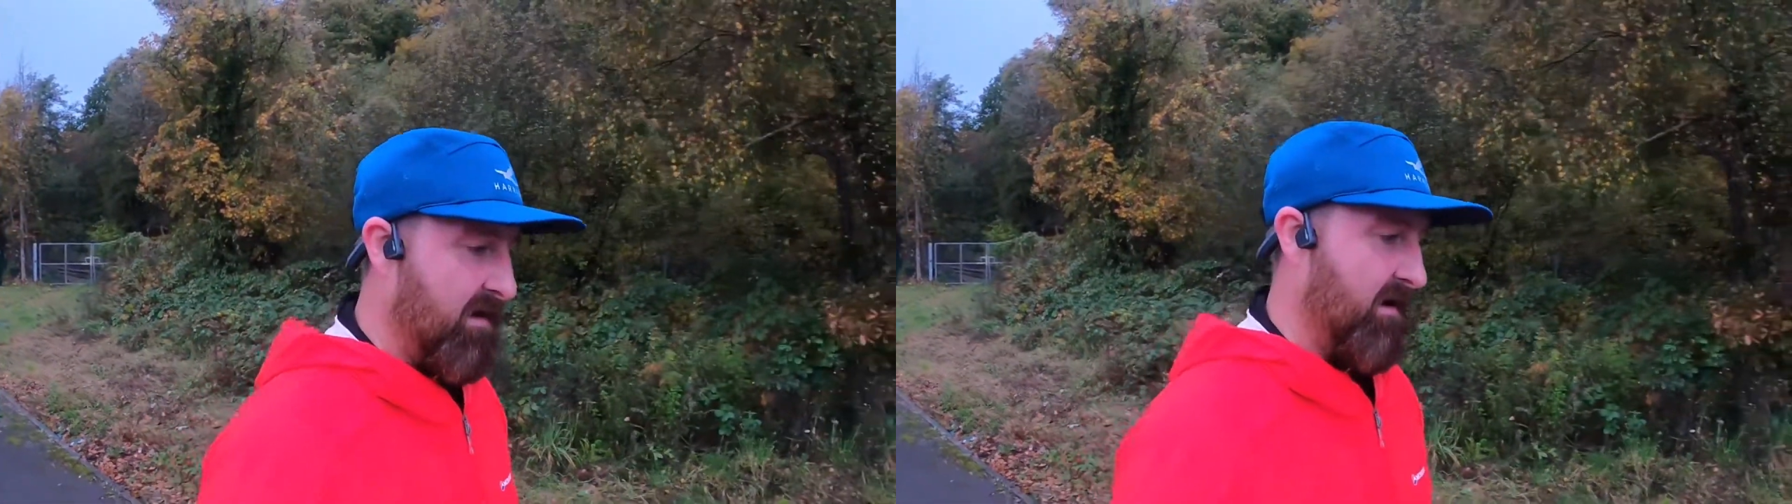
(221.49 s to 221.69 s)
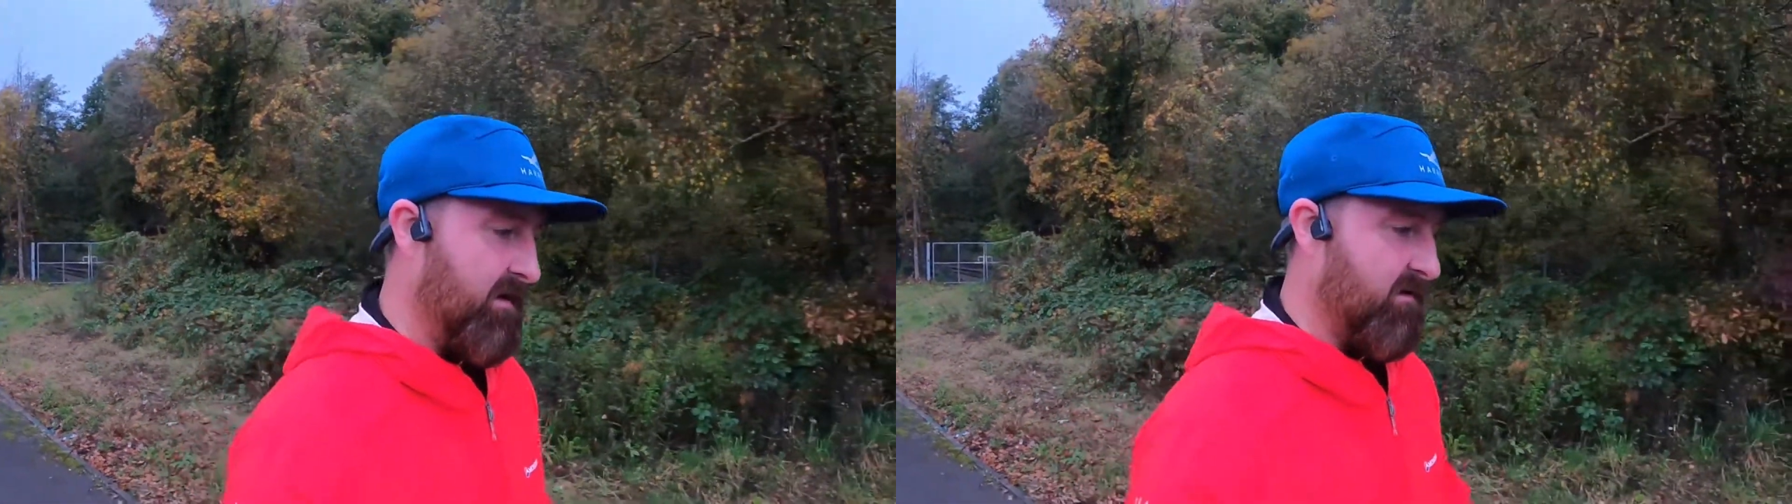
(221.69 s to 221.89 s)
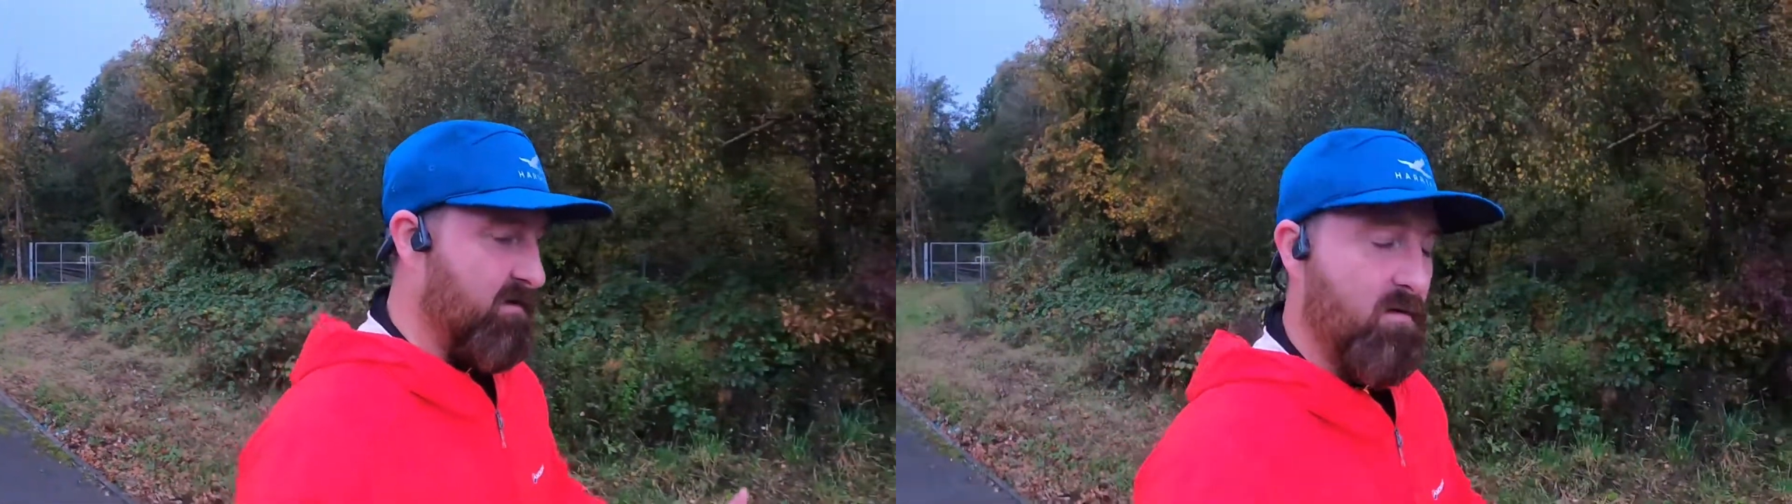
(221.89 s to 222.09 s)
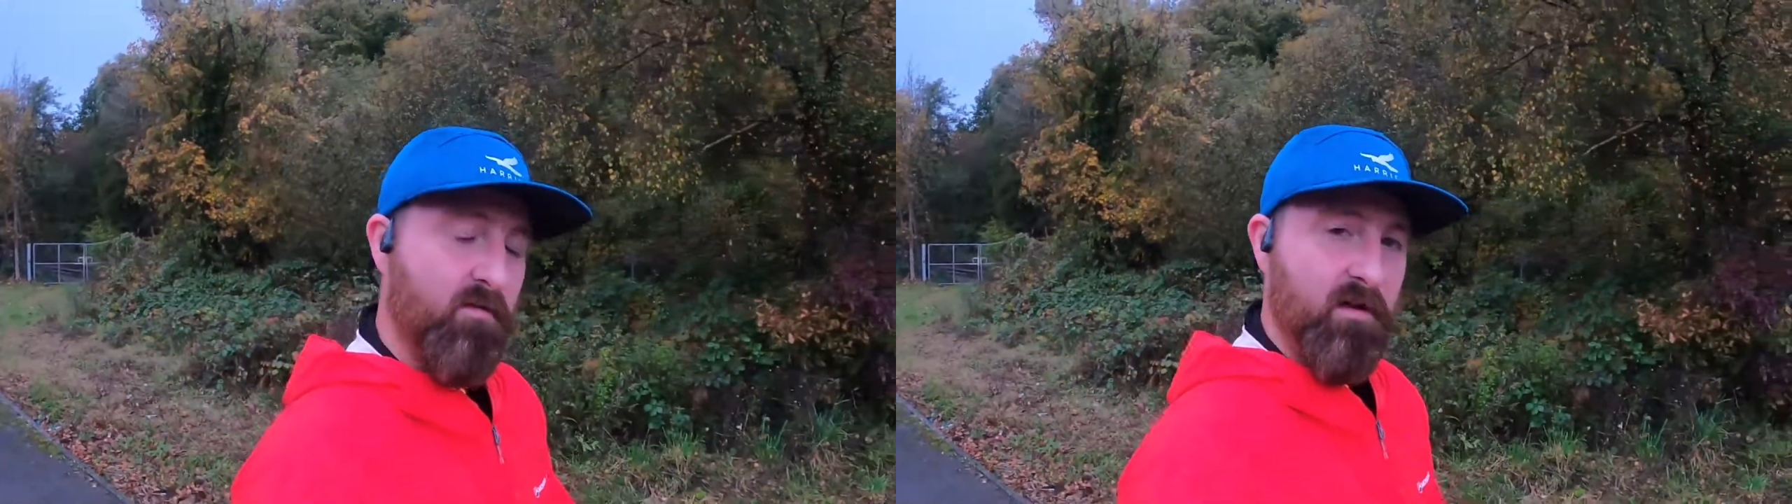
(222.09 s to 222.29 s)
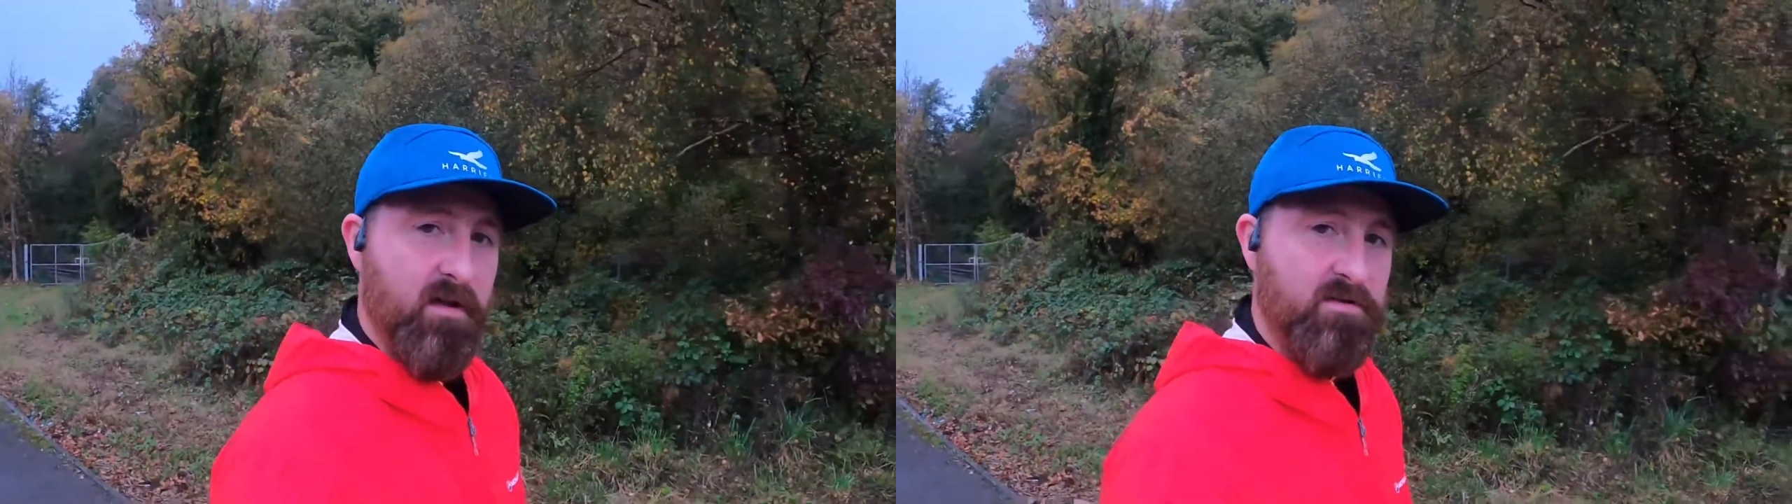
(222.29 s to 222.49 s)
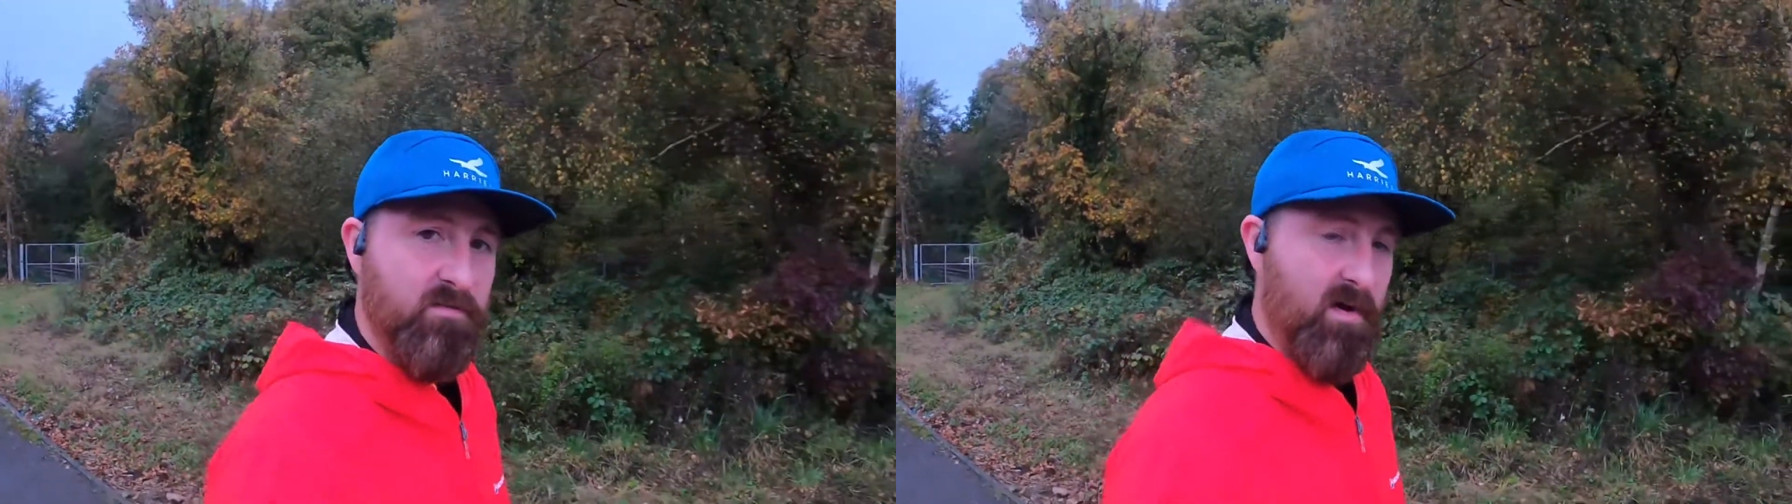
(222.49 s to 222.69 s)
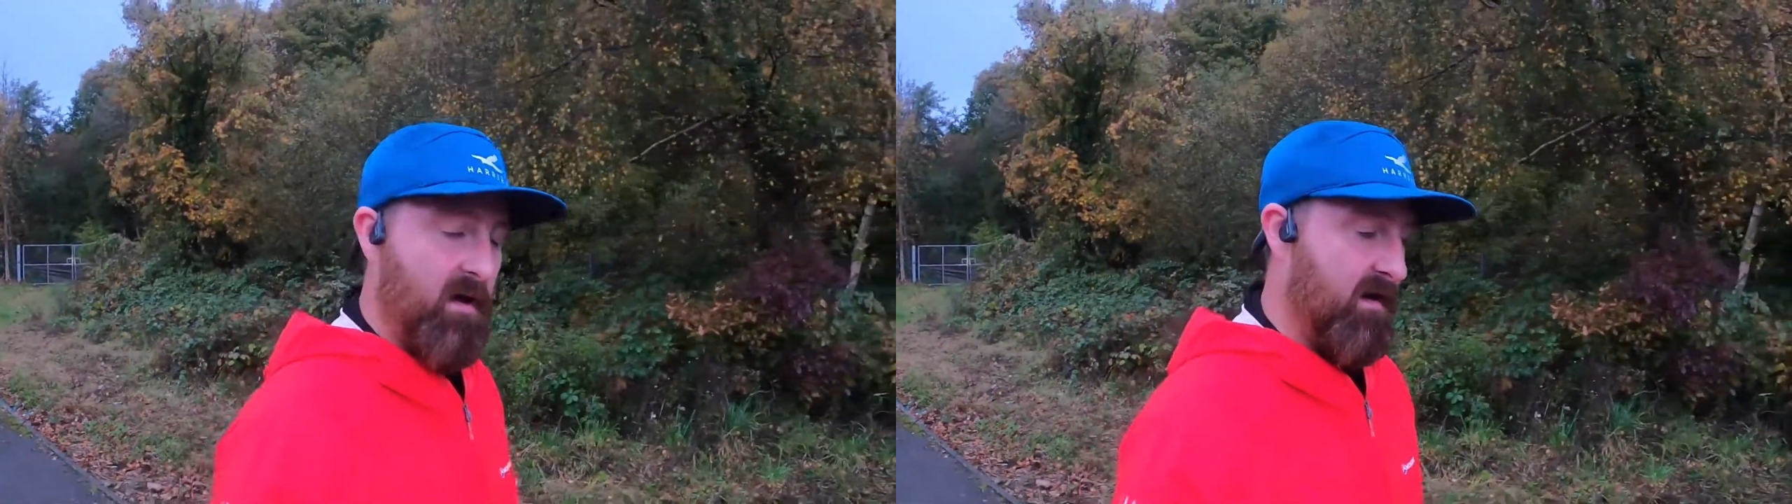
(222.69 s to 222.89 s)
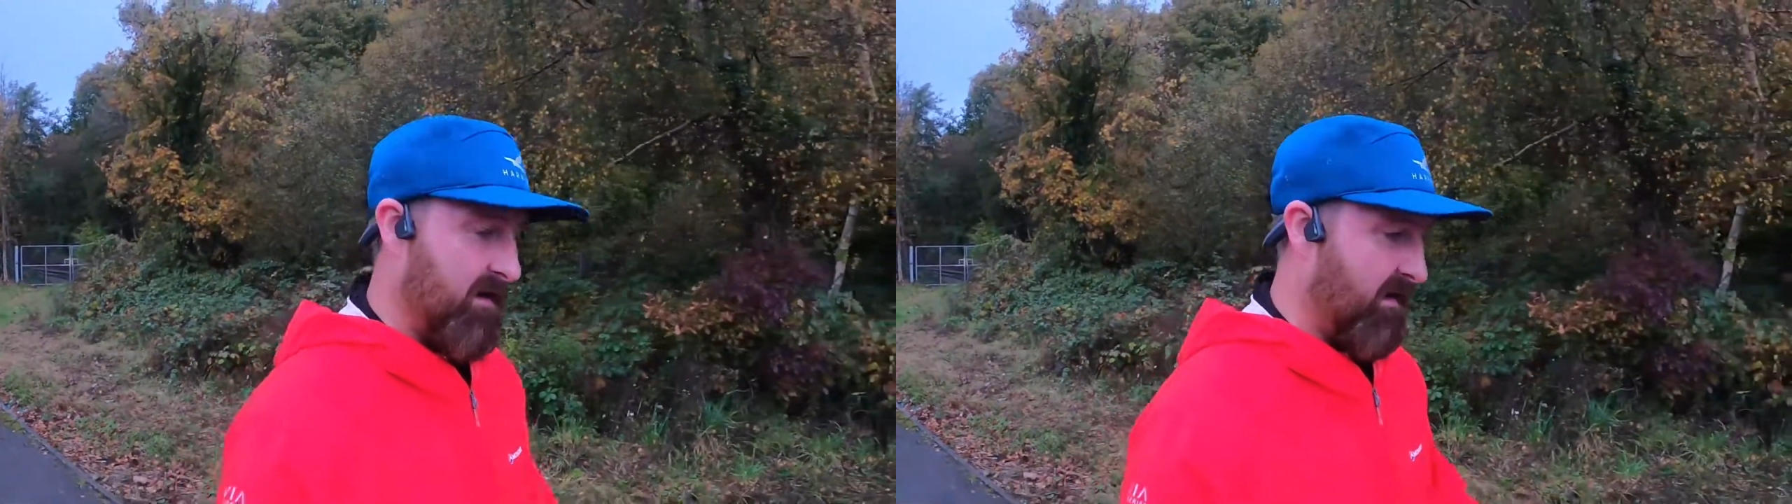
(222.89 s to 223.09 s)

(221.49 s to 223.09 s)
and hit the notification bell,